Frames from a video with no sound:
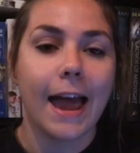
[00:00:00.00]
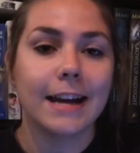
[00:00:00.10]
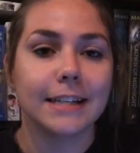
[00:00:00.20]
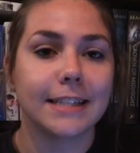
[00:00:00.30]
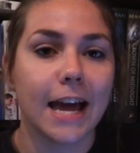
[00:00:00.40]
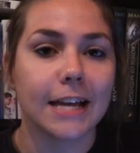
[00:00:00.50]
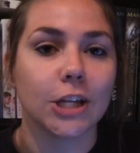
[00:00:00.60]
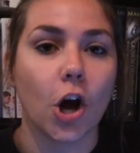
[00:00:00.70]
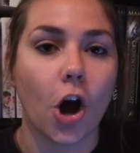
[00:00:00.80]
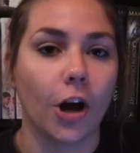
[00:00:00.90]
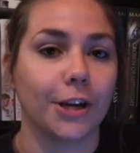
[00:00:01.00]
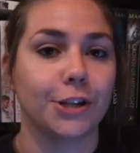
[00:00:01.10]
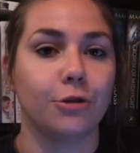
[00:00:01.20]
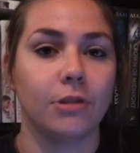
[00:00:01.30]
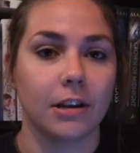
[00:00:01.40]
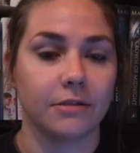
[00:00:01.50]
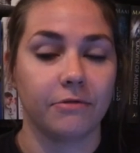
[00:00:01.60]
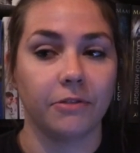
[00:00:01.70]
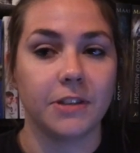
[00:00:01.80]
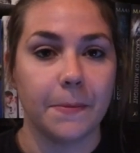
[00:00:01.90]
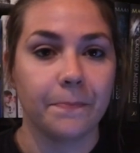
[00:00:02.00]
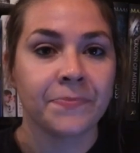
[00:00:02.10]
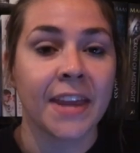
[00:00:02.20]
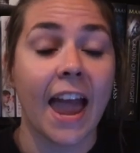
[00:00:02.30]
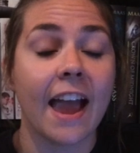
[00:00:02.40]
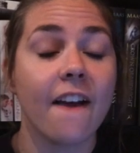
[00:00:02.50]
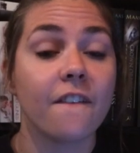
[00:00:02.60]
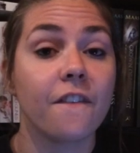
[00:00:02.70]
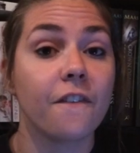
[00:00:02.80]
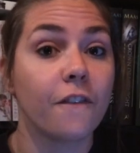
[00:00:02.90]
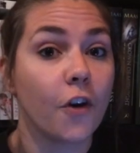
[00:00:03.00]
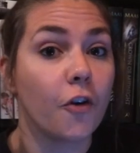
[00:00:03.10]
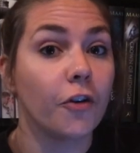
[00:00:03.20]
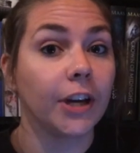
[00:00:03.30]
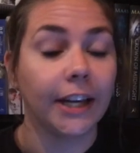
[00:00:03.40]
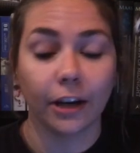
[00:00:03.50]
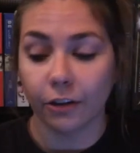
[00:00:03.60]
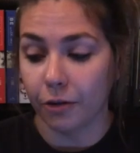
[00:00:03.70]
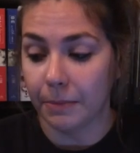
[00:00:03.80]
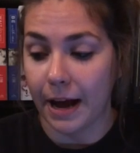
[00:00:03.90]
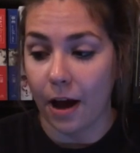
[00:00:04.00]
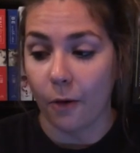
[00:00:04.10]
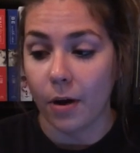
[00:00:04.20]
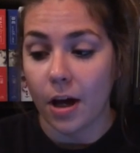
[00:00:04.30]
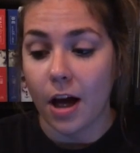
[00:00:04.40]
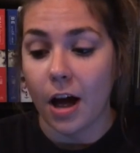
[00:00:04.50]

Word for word: and it says August 2015, a full year from now,